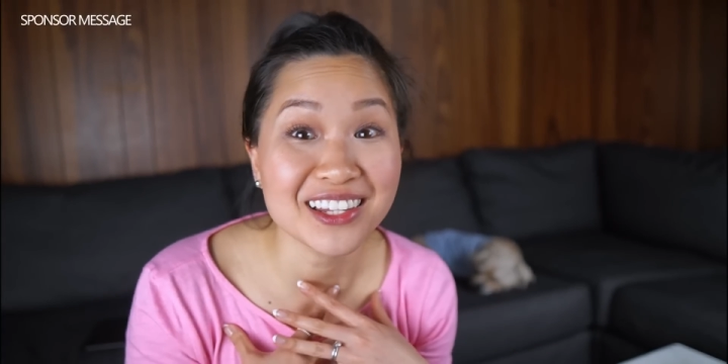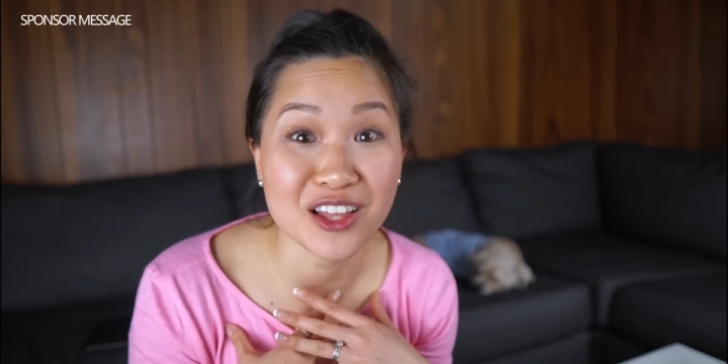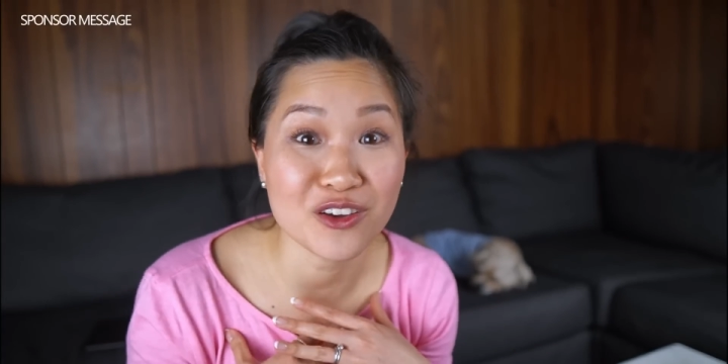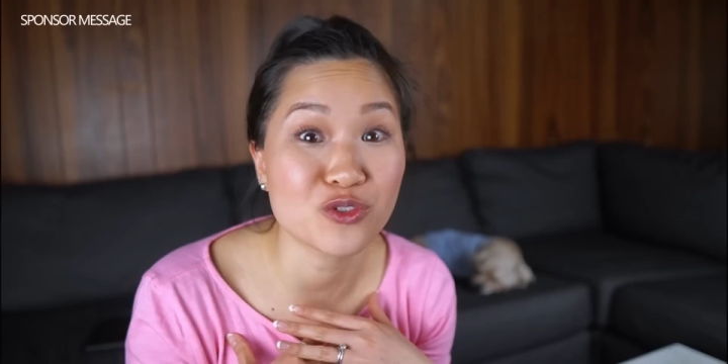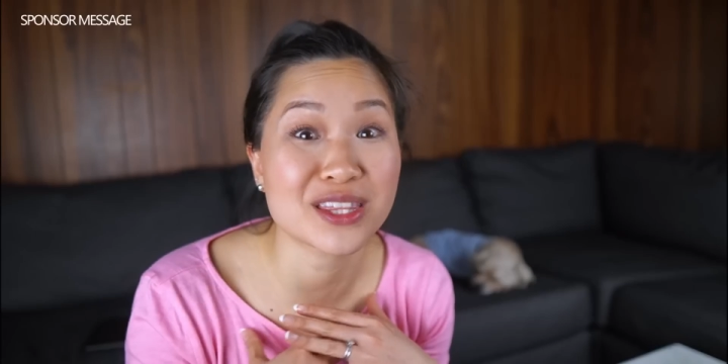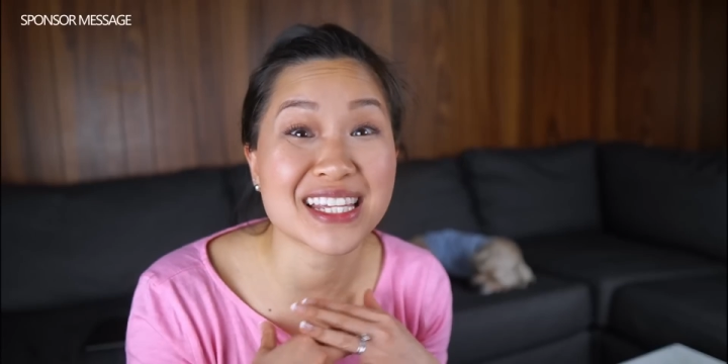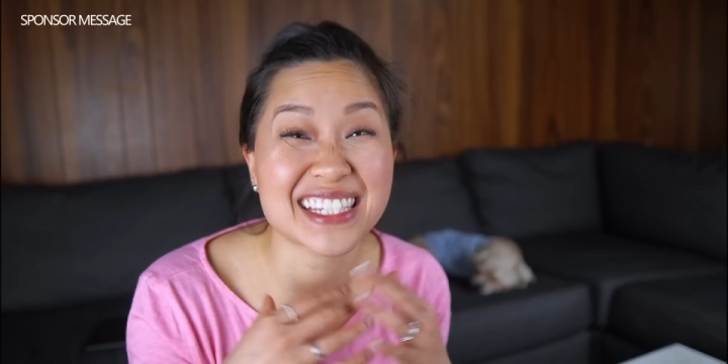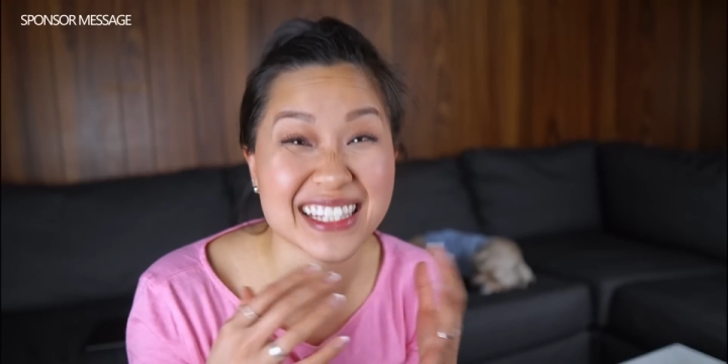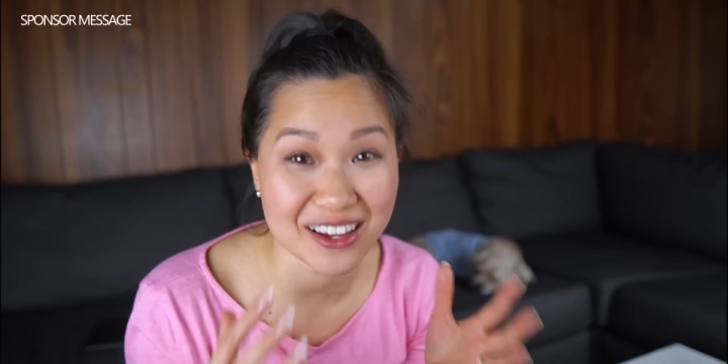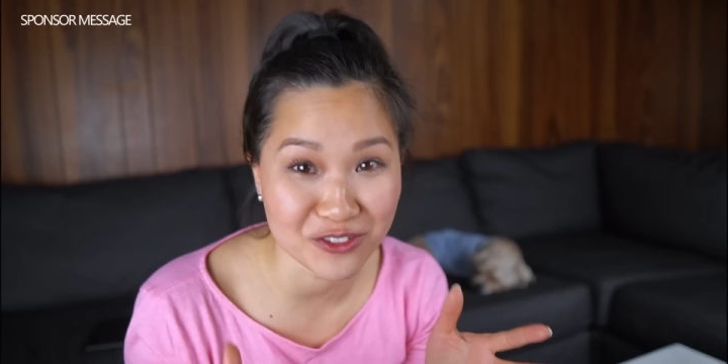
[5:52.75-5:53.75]
love with
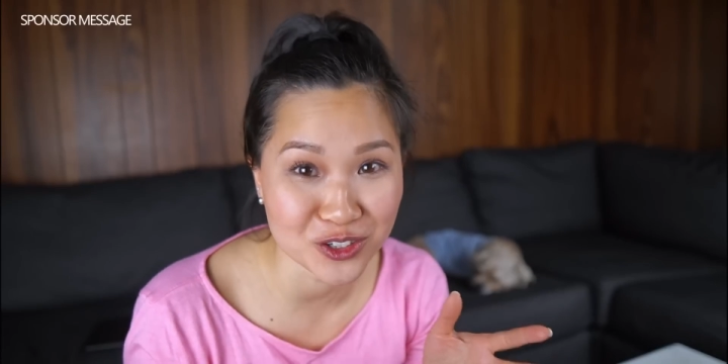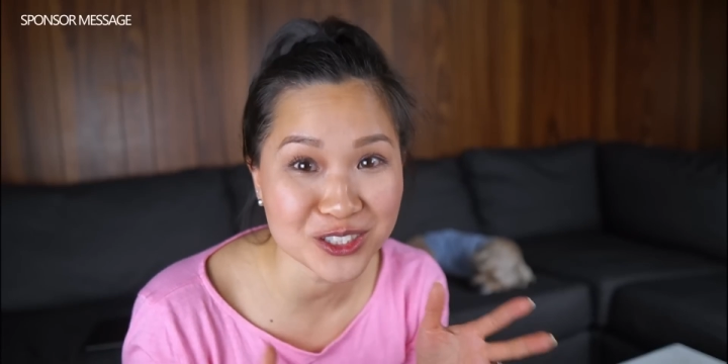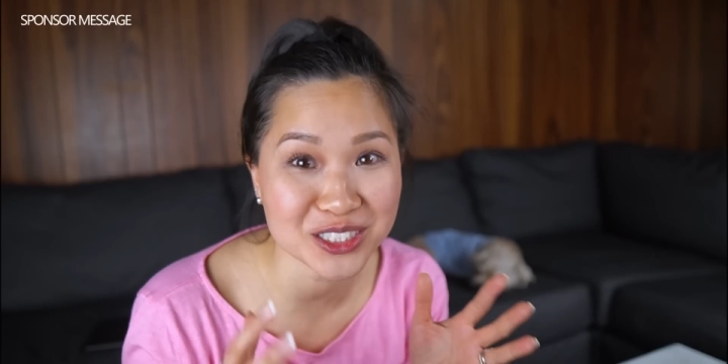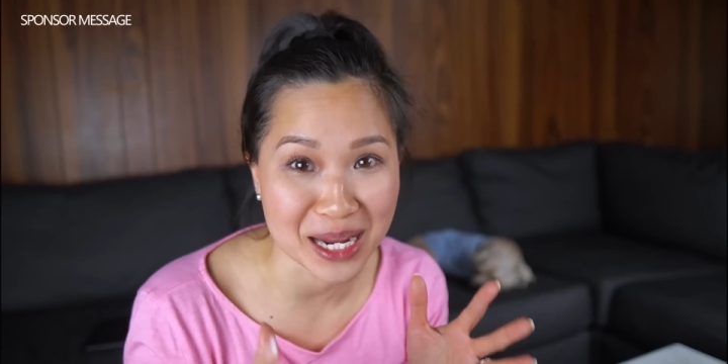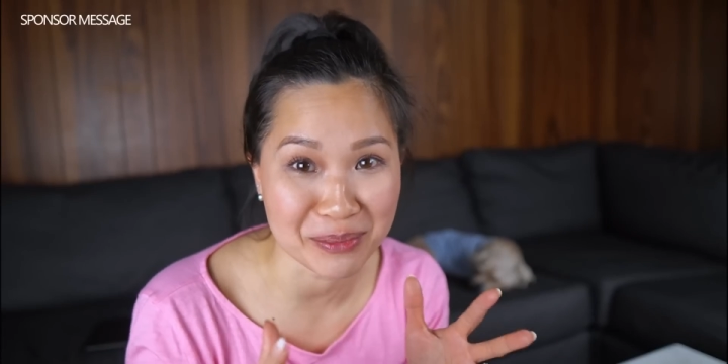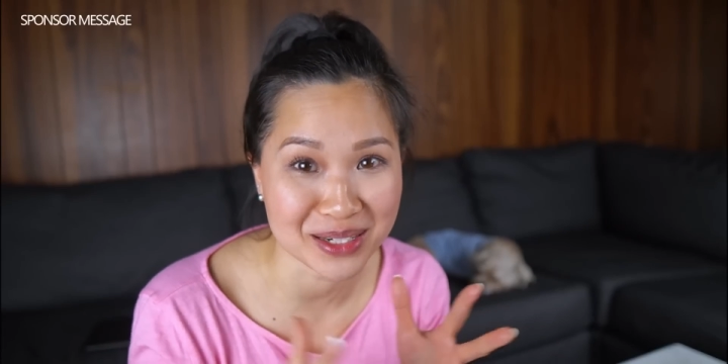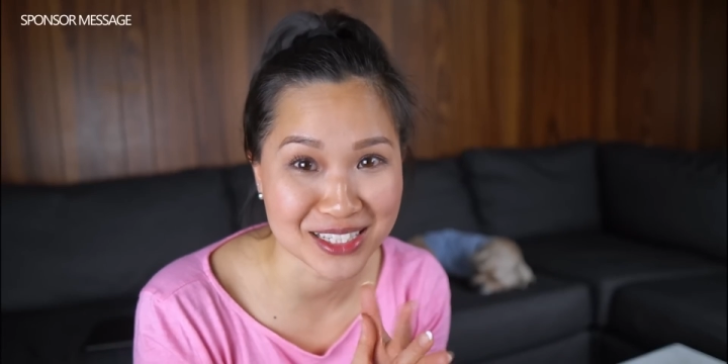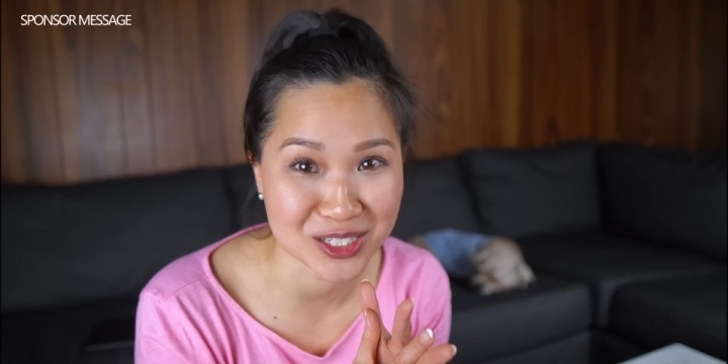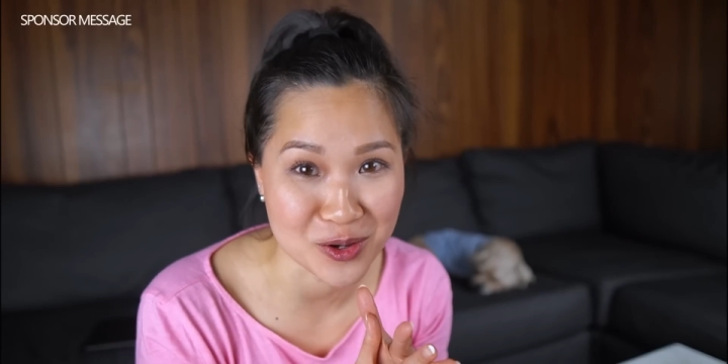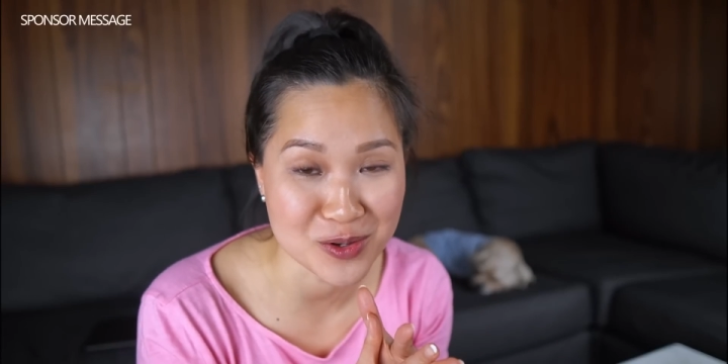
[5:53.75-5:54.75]
several
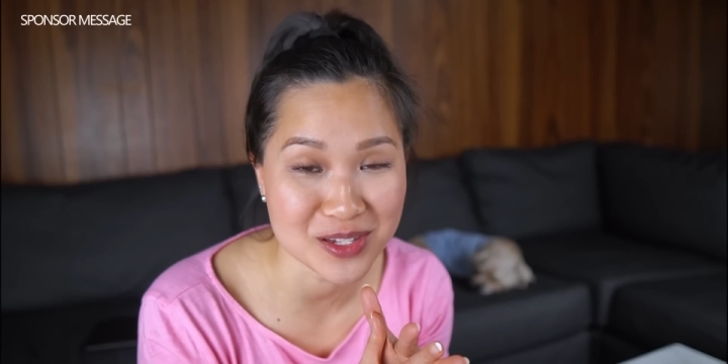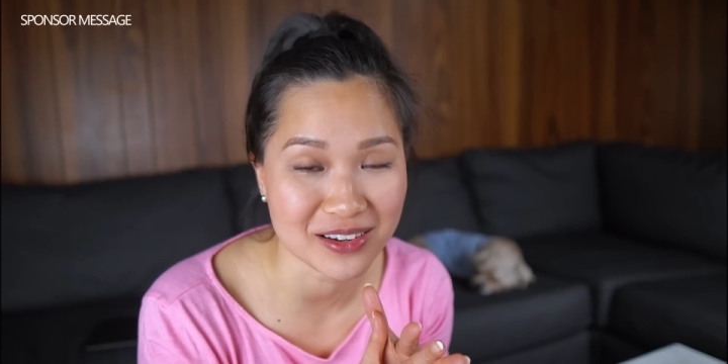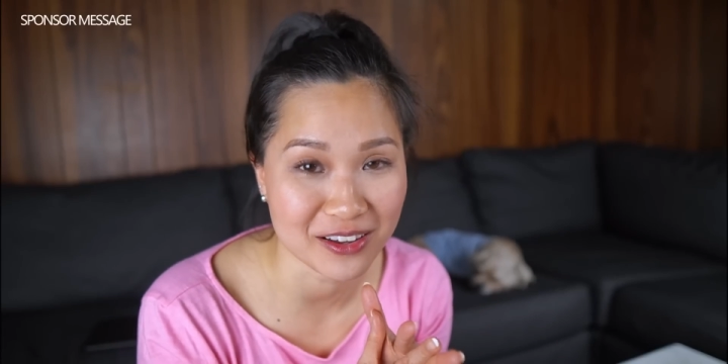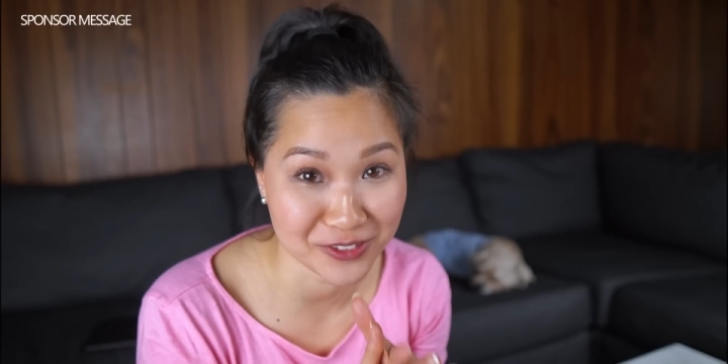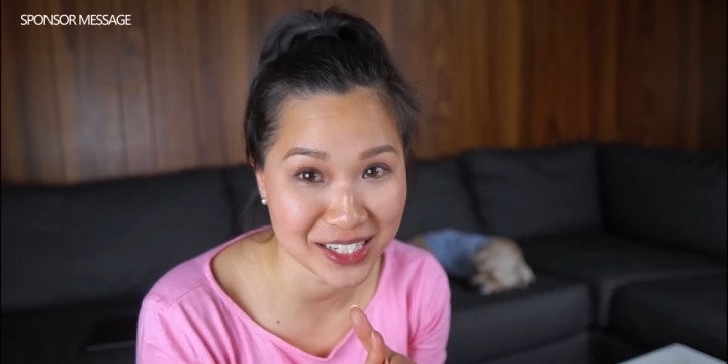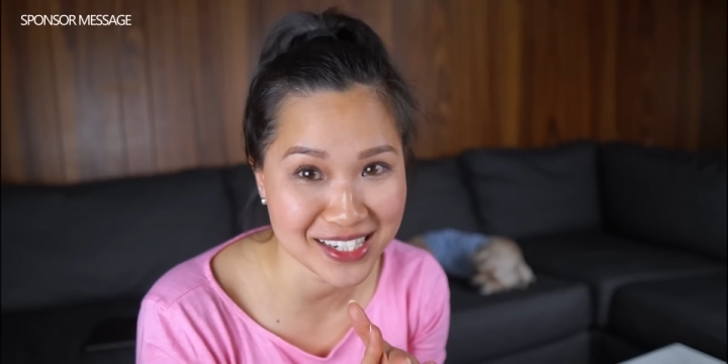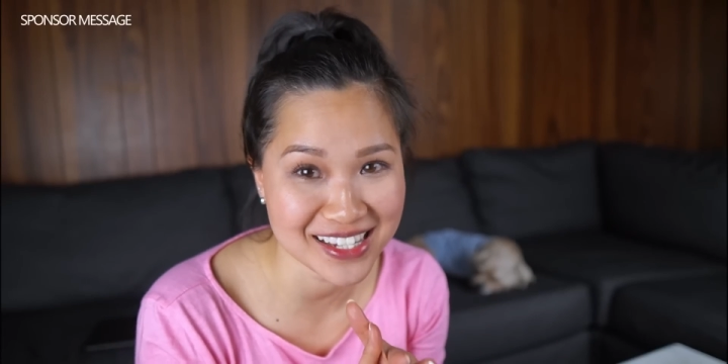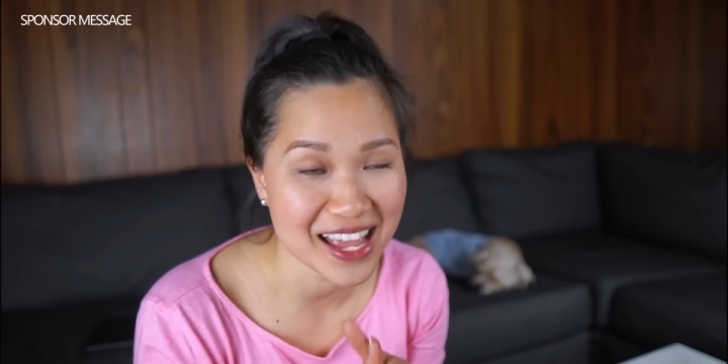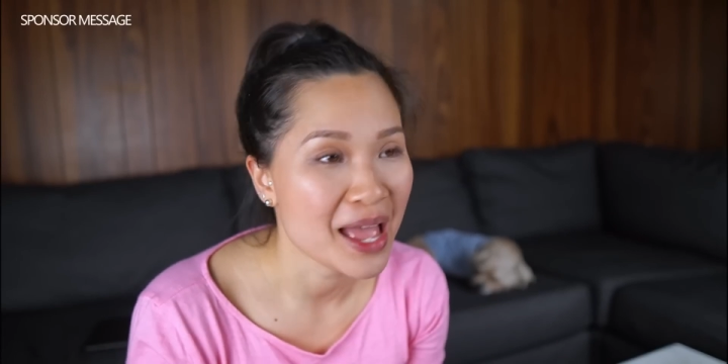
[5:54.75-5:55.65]
Japanese shows on Netflix,